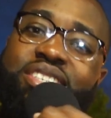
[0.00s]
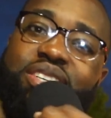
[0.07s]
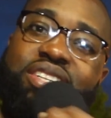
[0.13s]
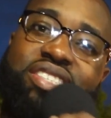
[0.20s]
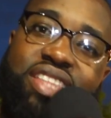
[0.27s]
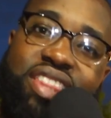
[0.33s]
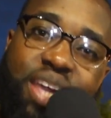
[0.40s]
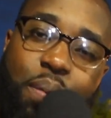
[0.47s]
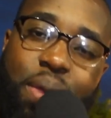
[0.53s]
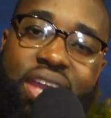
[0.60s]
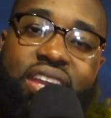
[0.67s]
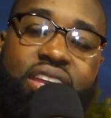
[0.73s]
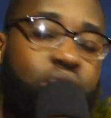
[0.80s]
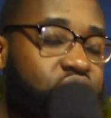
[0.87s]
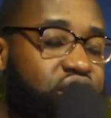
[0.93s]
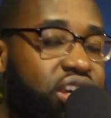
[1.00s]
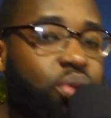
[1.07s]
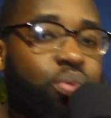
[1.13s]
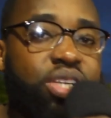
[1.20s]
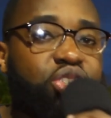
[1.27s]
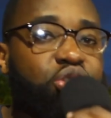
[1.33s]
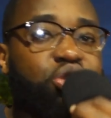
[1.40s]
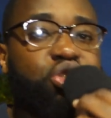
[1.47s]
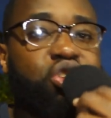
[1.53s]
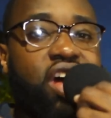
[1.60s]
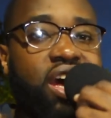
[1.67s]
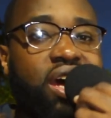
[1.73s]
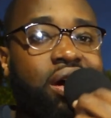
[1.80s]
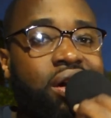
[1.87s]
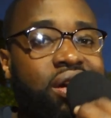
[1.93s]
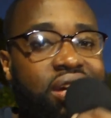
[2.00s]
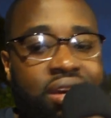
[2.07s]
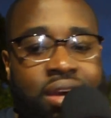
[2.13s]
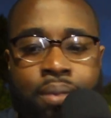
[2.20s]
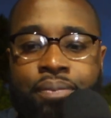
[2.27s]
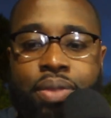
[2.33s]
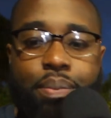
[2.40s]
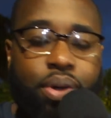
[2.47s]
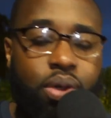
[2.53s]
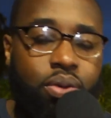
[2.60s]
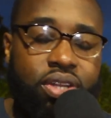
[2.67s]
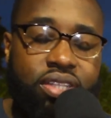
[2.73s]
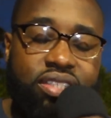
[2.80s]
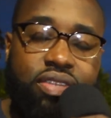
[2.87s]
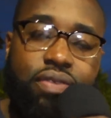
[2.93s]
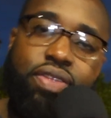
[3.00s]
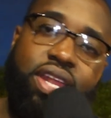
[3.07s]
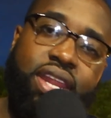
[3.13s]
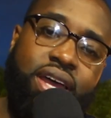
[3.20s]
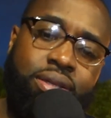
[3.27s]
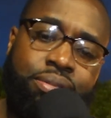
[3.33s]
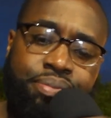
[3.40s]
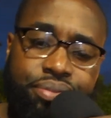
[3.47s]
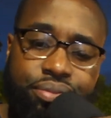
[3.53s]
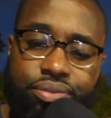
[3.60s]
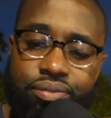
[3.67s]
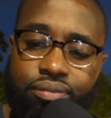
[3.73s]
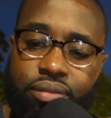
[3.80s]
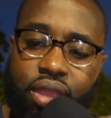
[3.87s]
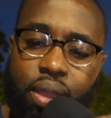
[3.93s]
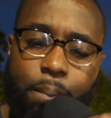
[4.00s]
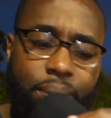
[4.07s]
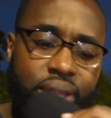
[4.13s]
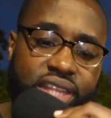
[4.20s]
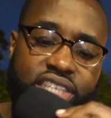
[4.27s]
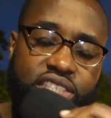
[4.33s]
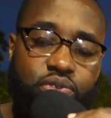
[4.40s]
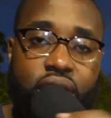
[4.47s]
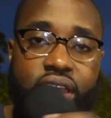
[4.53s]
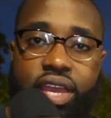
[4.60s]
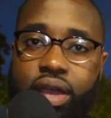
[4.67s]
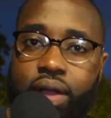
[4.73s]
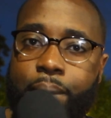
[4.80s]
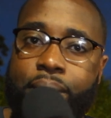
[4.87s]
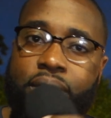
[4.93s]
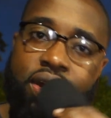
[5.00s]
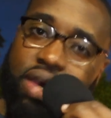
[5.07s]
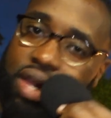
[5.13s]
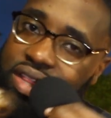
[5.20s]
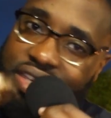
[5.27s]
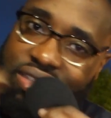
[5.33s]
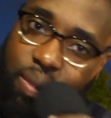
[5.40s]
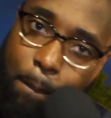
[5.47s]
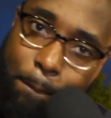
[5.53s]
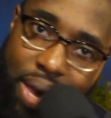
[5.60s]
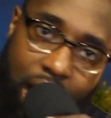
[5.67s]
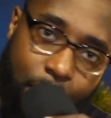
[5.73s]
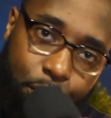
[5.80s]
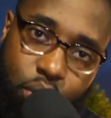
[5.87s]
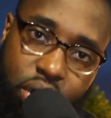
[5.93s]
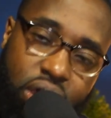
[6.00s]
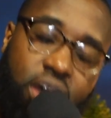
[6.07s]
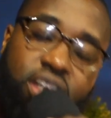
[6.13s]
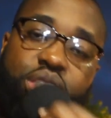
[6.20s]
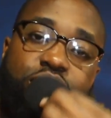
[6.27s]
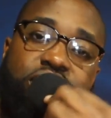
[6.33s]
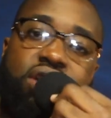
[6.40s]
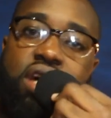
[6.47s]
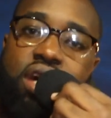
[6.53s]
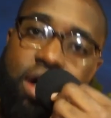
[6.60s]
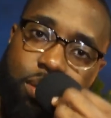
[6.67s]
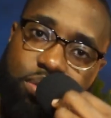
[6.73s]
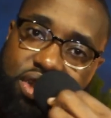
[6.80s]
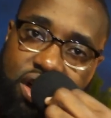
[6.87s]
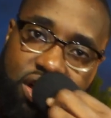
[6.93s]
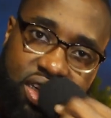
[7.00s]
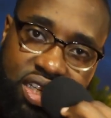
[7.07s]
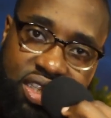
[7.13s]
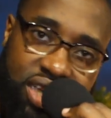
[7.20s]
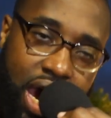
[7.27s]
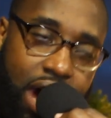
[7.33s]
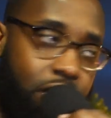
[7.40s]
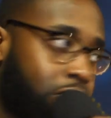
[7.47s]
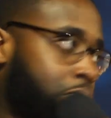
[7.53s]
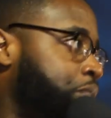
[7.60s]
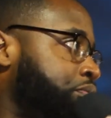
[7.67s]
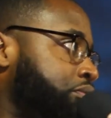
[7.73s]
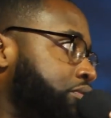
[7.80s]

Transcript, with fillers: so there's a thing about eating your chicken wings should you like clean up the bone and stuff like that but this right here these are bad boy 100% come check these out